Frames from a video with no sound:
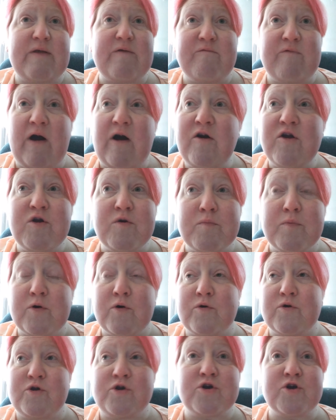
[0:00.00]

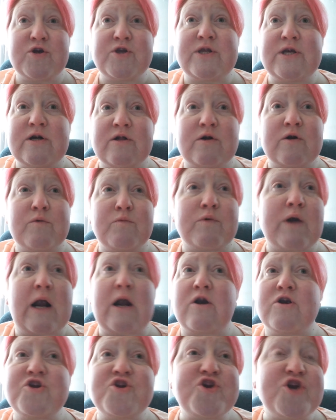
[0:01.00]
valuable, you're still a
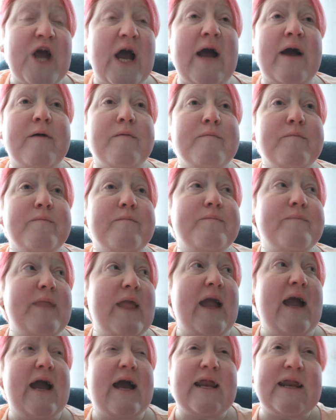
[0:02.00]
rare gem.
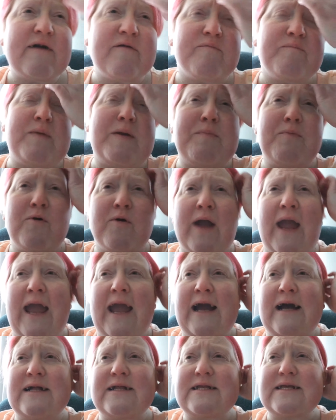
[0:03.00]
And if people
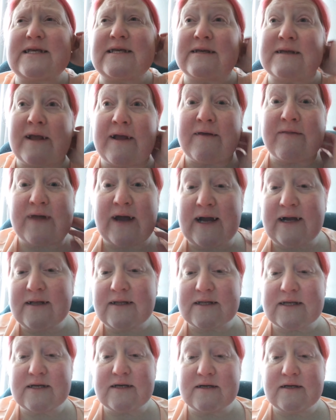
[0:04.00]
can't see
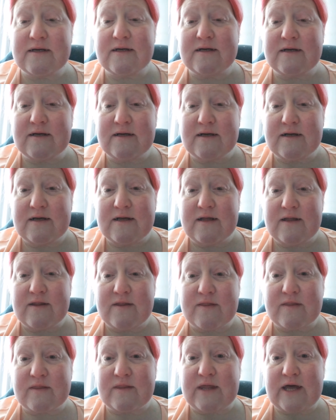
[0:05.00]
that,
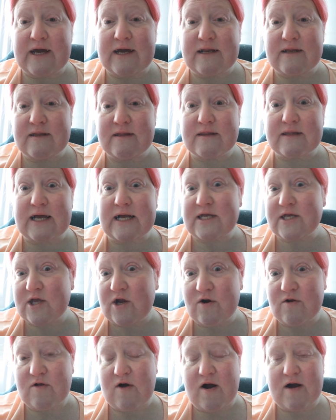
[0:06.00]
then that's
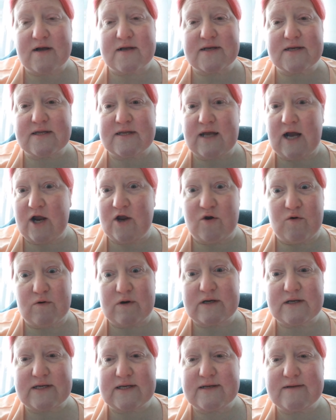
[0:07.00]
their loss, not
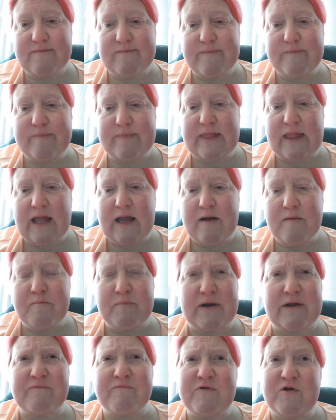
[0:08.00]
yours.
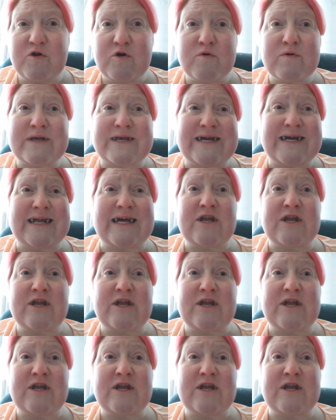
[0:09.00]
But if you don't see